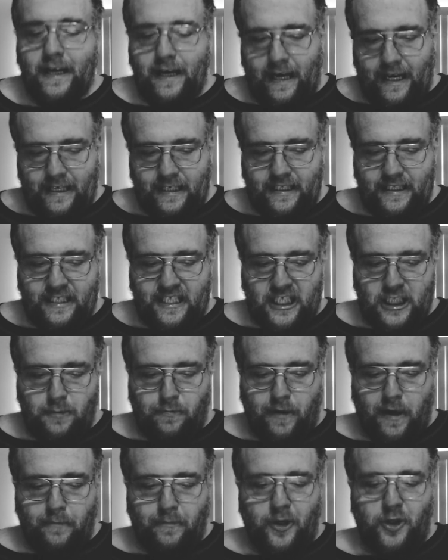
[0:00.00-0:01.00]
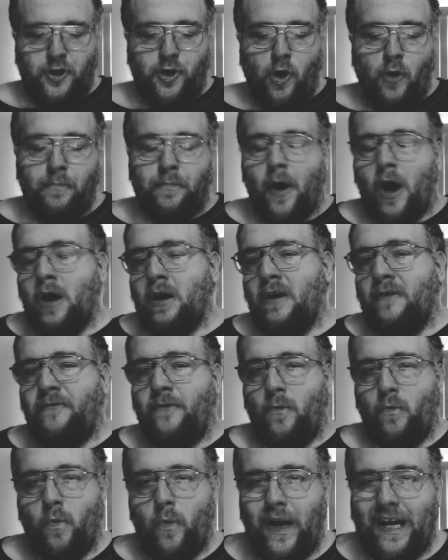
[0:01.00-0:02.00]
and into spring. But Joe Barna
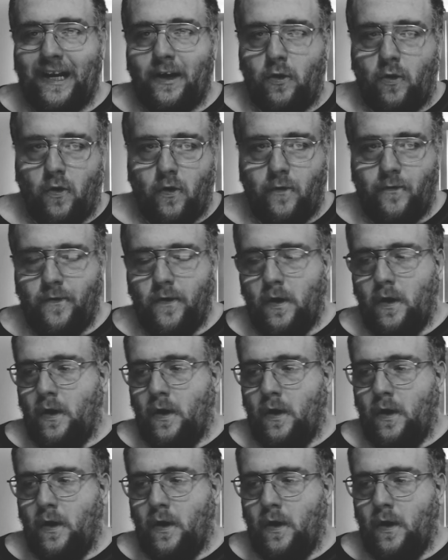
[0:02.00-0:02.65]
from Wheaton North,